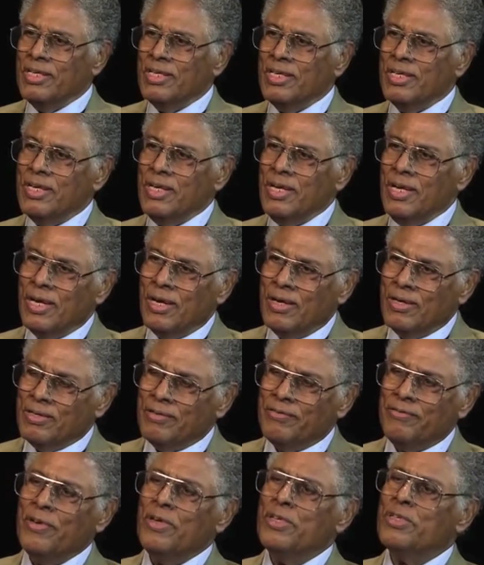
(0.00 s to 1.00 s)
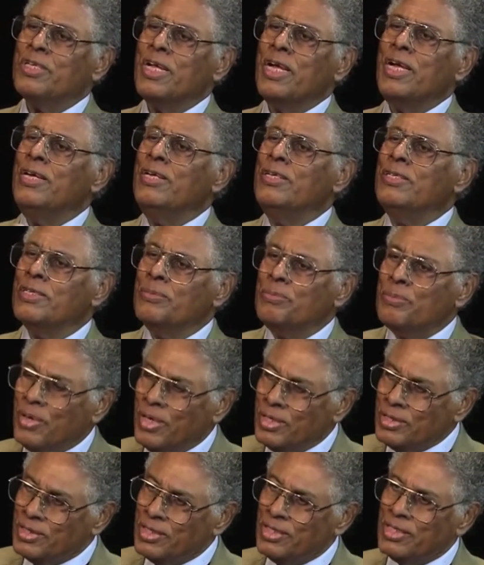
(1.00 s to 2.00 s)
Uh, you know, the first Asian
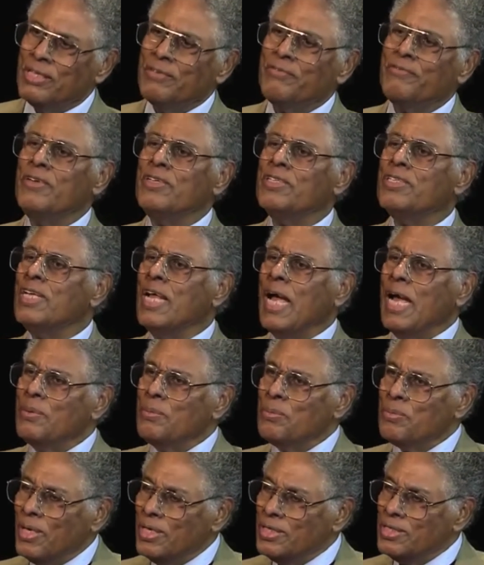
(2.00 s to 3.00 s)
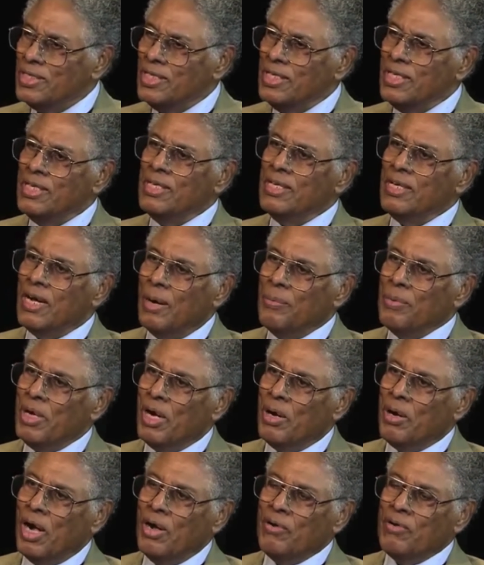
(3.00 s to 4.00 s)
president, the first Latin president. I mean,
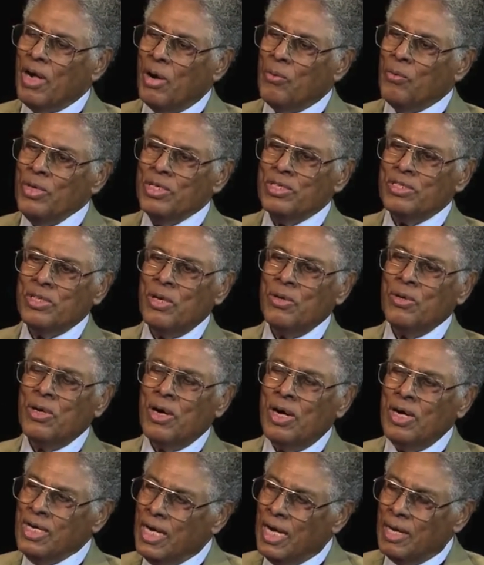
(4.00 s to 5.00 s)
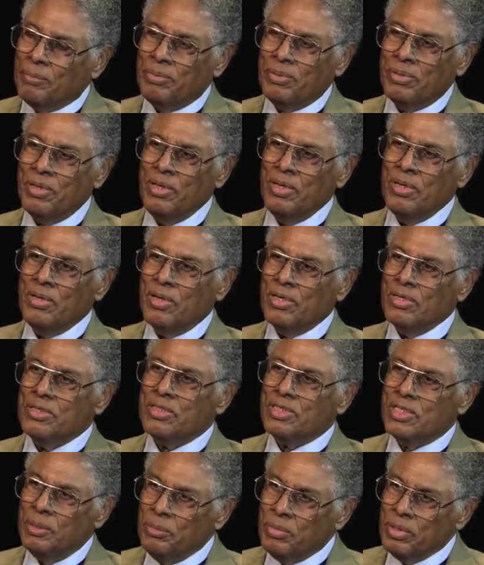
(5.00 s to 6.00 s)
are, are we so hung up on
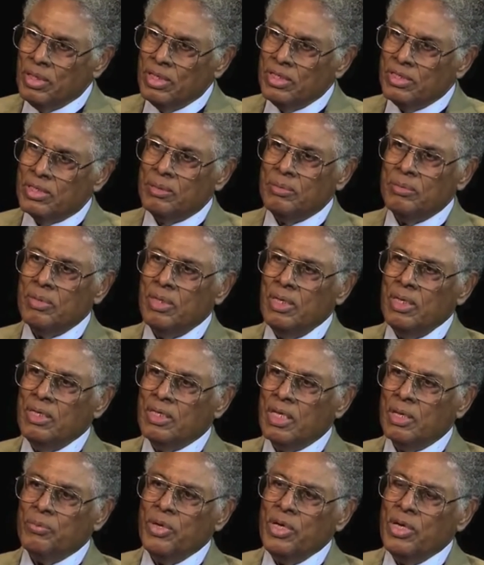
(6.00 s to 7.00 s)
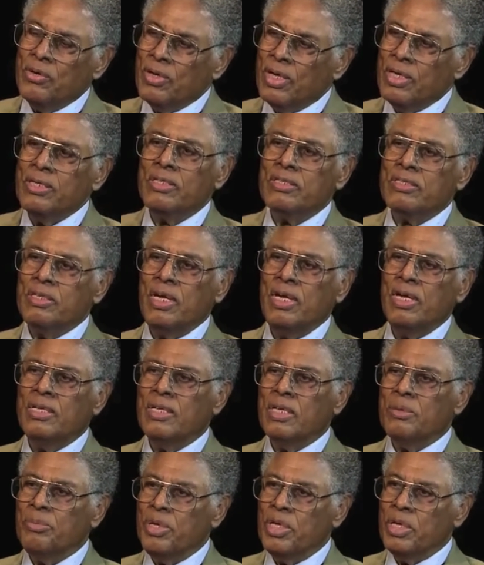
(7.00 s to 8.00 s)
symbolism that we don't
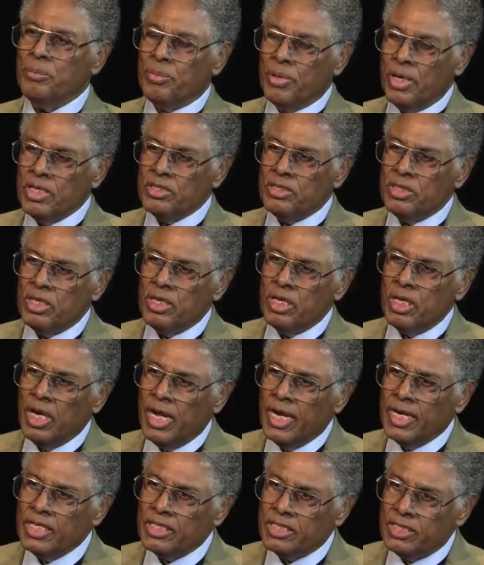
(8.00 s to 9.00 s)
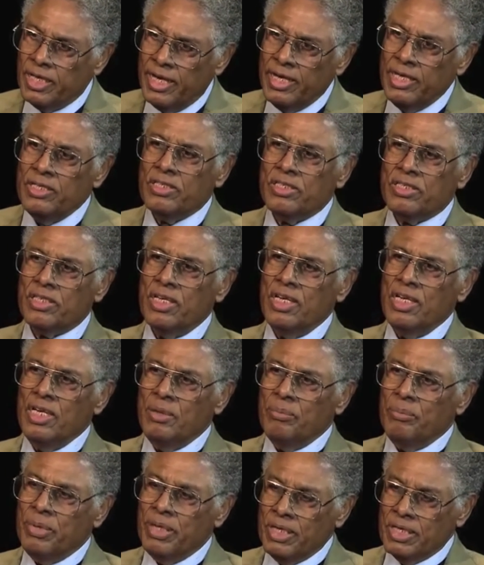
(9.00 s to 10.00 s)
understand that being president of the United States
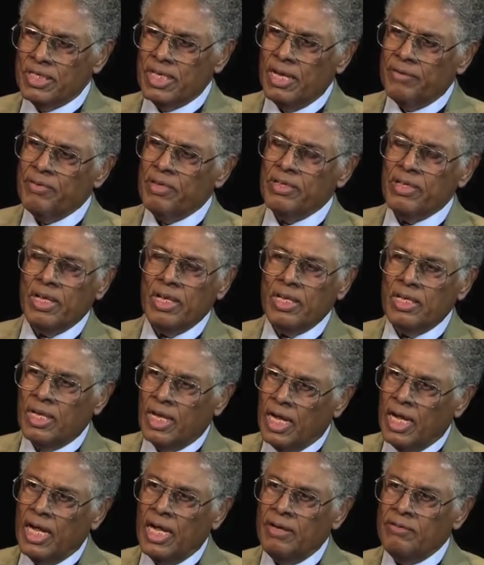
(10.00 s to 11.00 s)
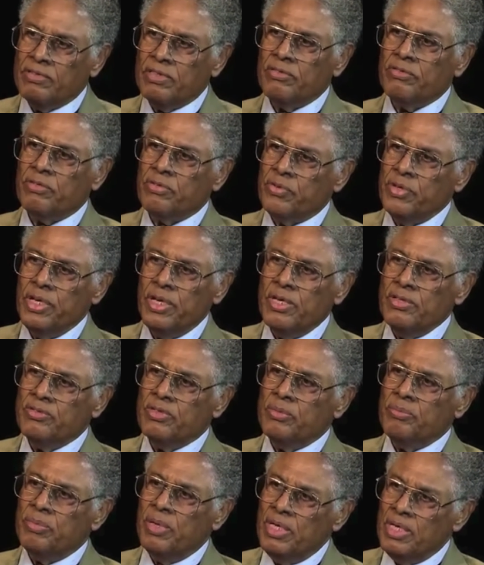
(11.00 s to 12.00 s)
means having the lives of
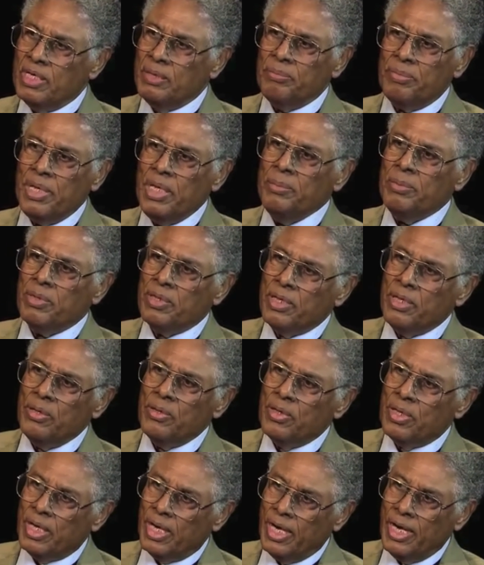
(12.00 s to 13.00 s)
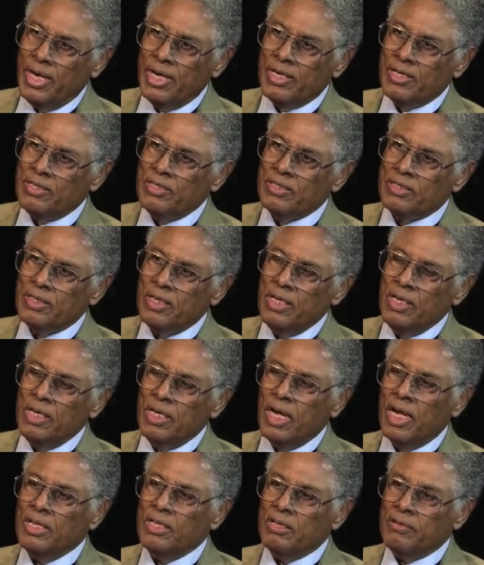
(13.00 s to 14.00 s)
300 million people in your hands
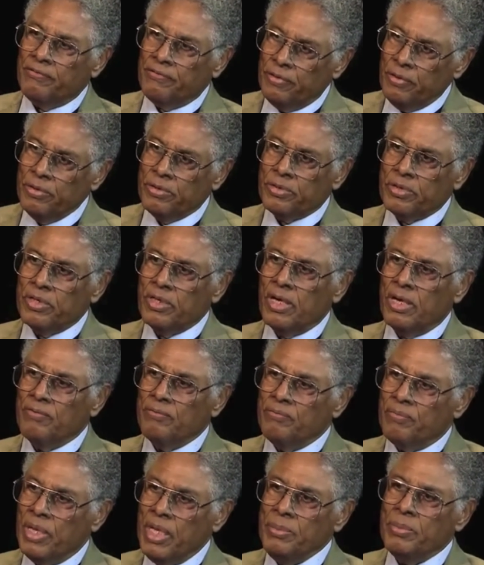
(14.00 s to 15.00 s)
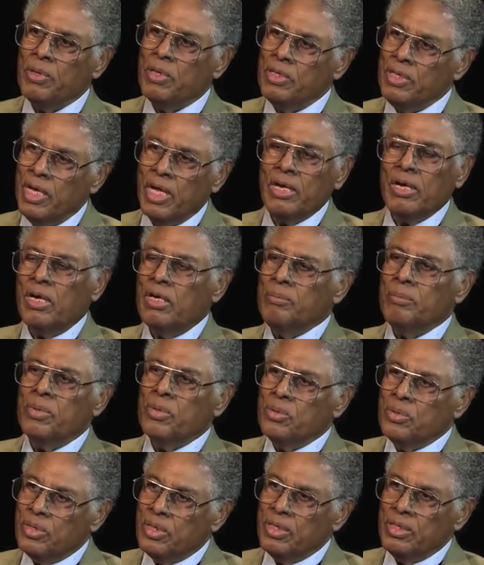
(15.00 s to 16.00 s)
and the future of people yet
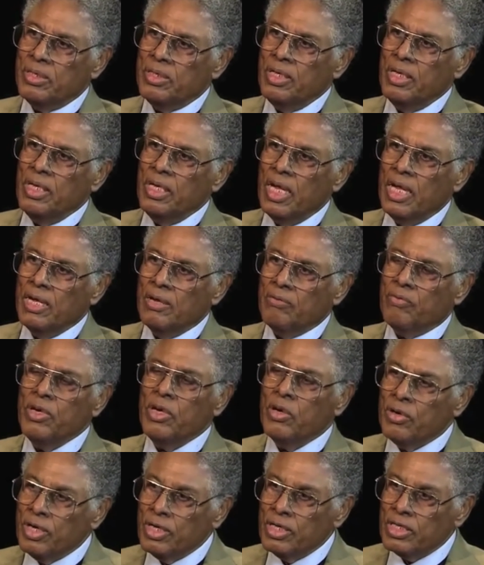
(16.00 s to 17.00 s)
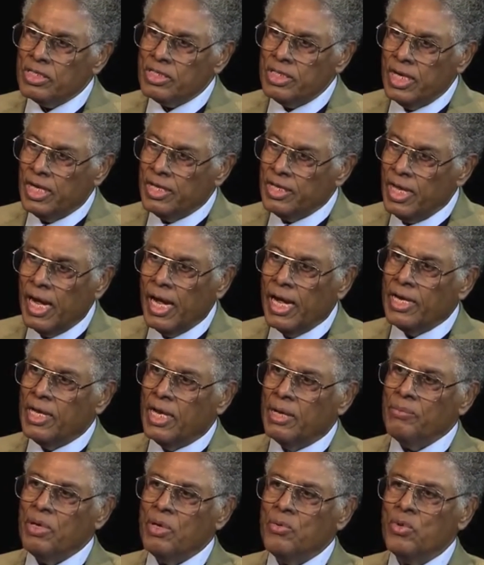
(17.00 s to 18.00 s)
unborn. If we don't understand that
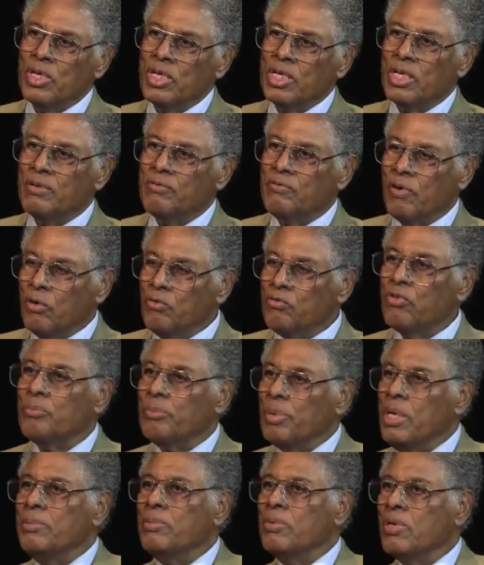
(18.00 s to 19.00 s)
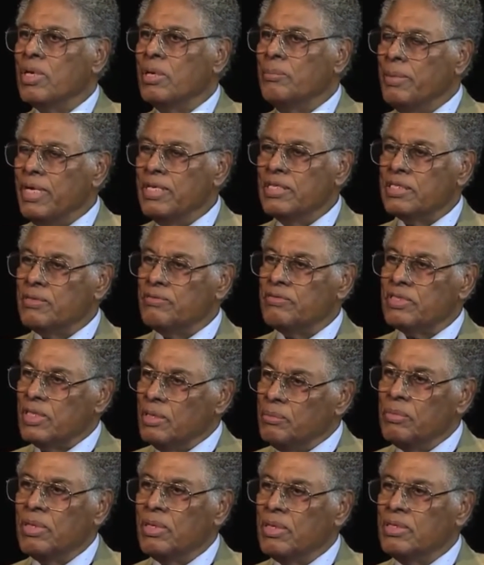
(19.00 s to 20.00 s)
and we're willing to vote for people on the basis of
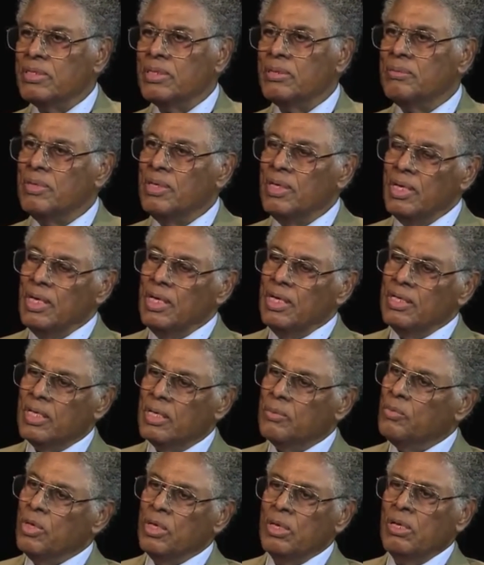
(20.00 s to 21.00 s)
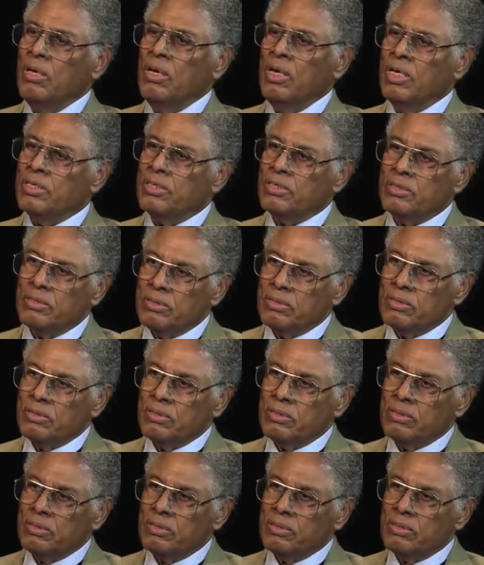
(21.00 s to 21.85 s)
symbolism, then we're lost.